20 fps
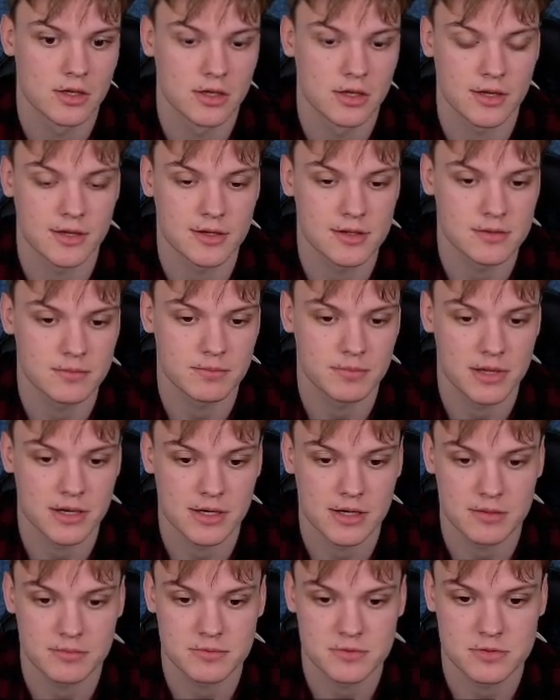and
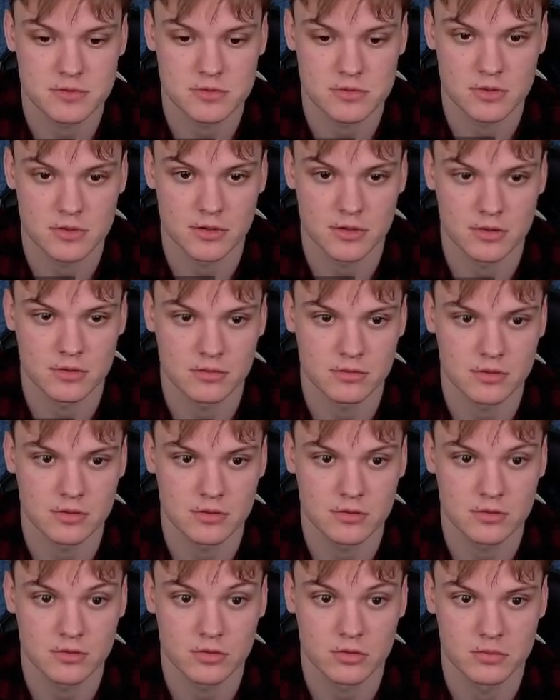perhaps, you know,
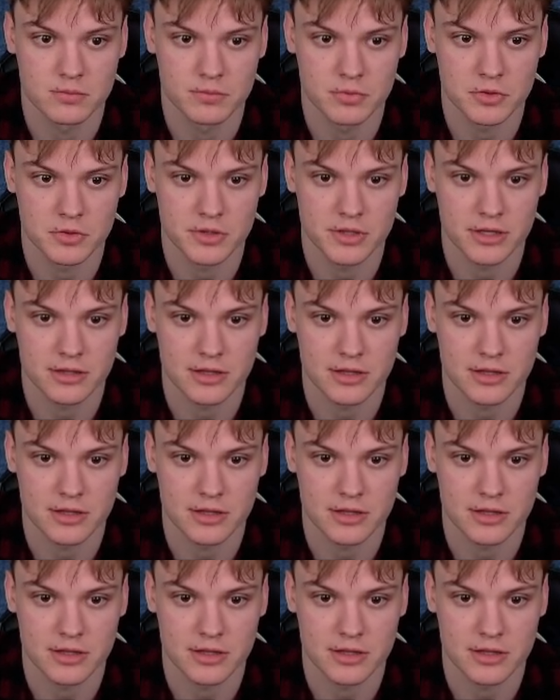it could protect